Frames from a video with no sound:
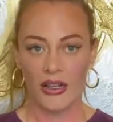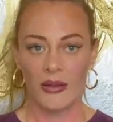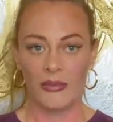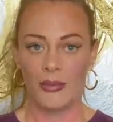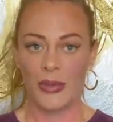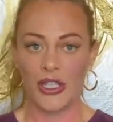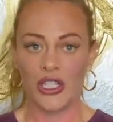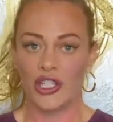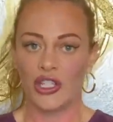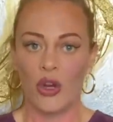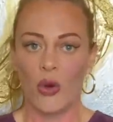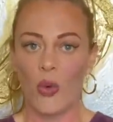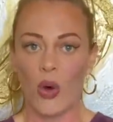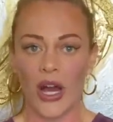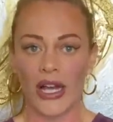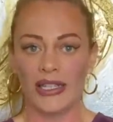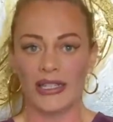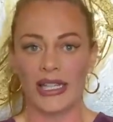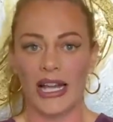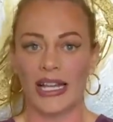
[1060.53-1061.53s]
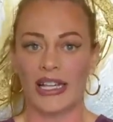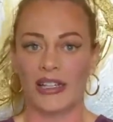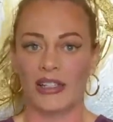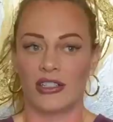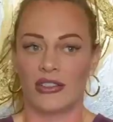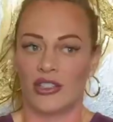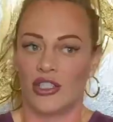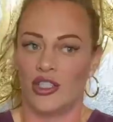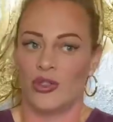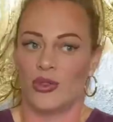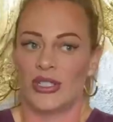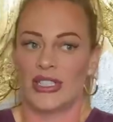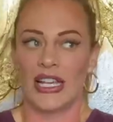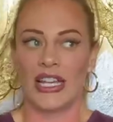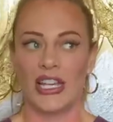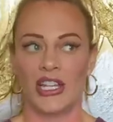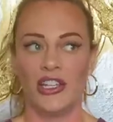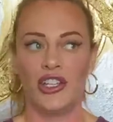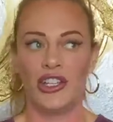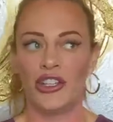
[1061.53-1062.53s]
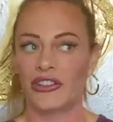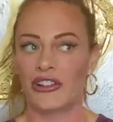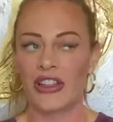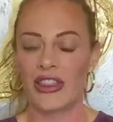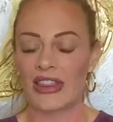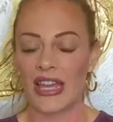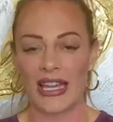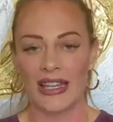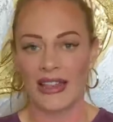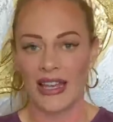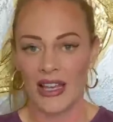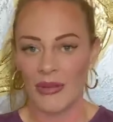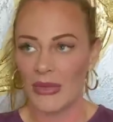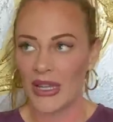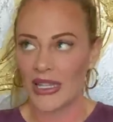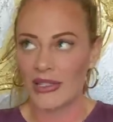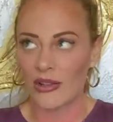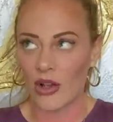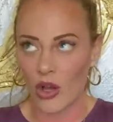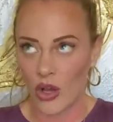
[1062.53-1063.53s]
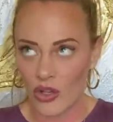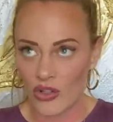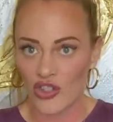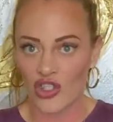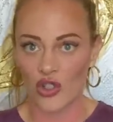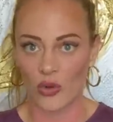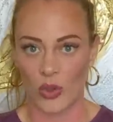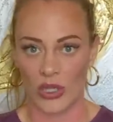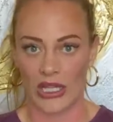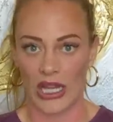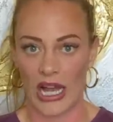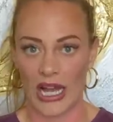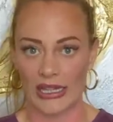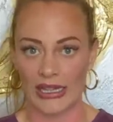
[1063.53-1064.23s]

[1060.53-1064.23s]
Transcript: But you know what? Like, you saying you're a they, them is also a lie.